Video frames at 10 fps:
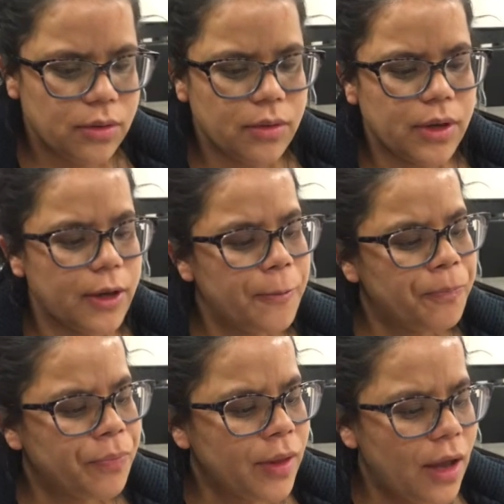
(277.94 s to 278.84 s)
Okay.
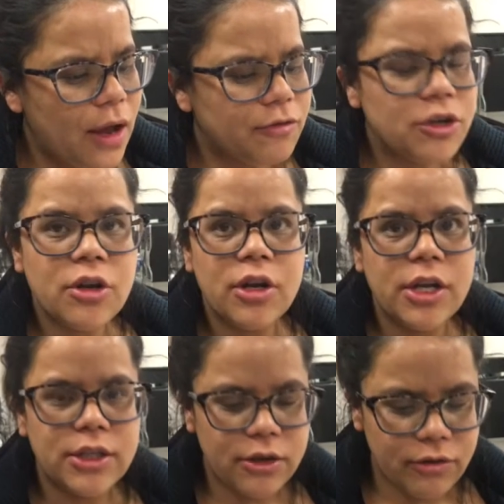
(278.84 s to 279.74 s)
After
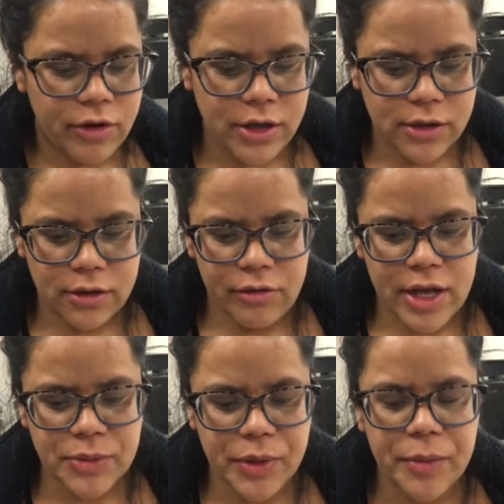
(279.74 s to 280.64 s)
connecting a
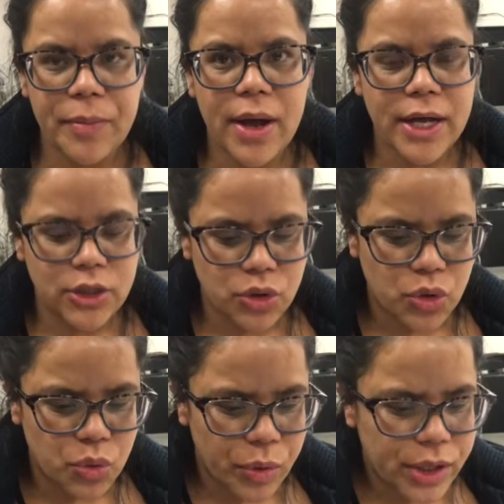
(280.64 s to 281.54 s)
Raspberry Pi to
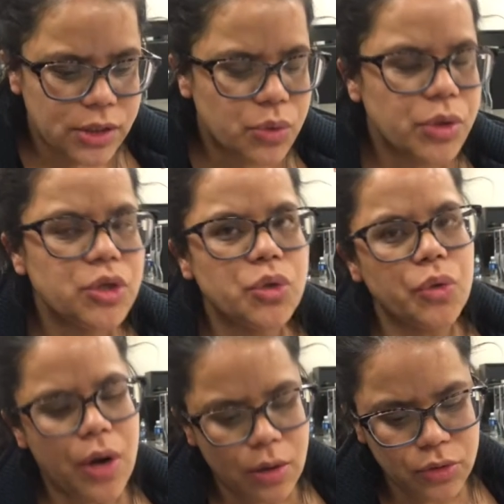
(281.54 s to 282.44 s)
switch to
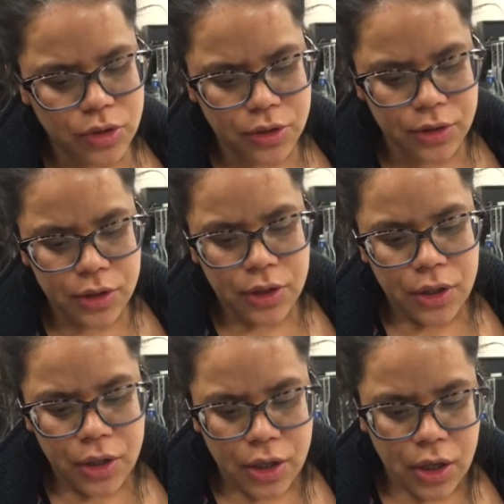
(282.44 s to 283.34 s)
router,
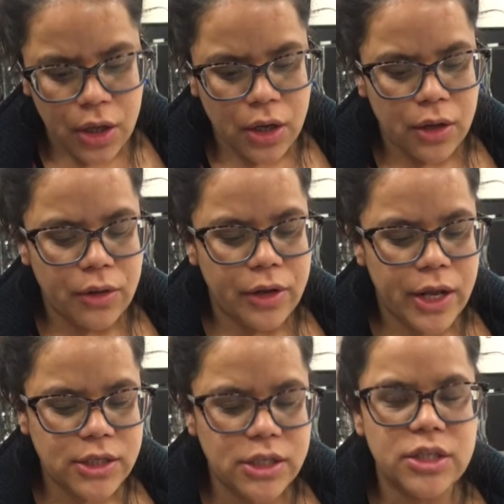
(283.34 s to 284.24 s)
the
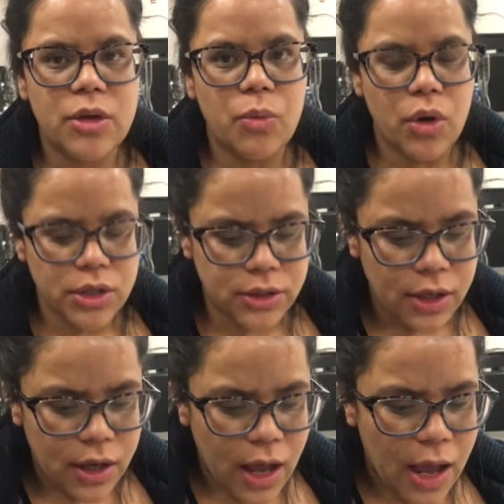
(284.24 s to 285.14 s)
next step was
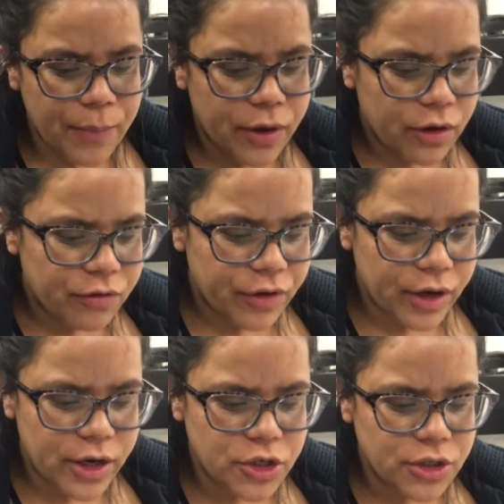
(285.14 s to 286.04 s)
IP
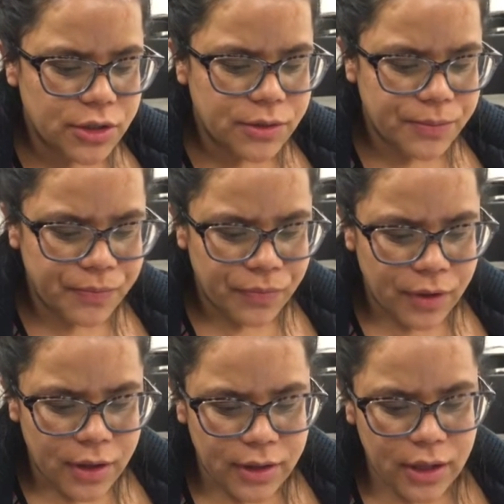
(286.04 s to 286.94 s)
configuration.
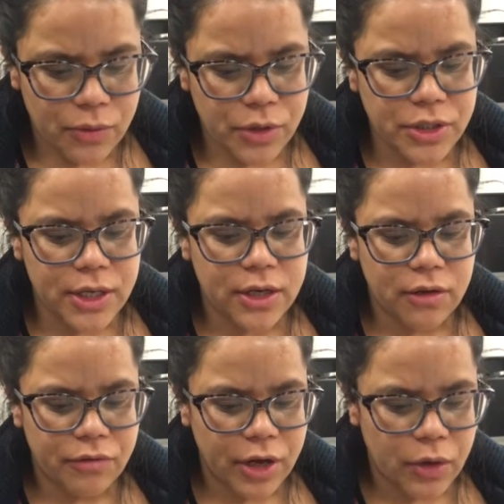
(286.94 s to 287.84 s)
Then we set
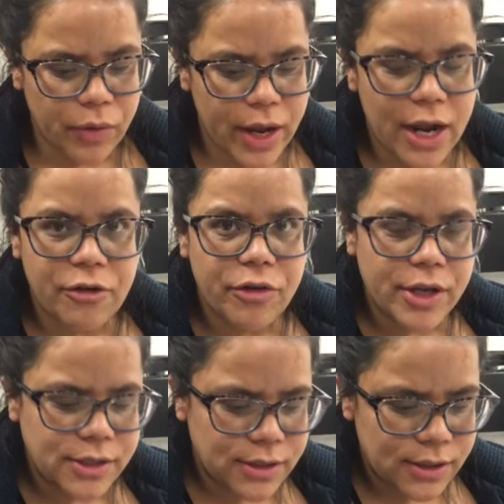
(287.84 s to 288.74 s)
up gateway address,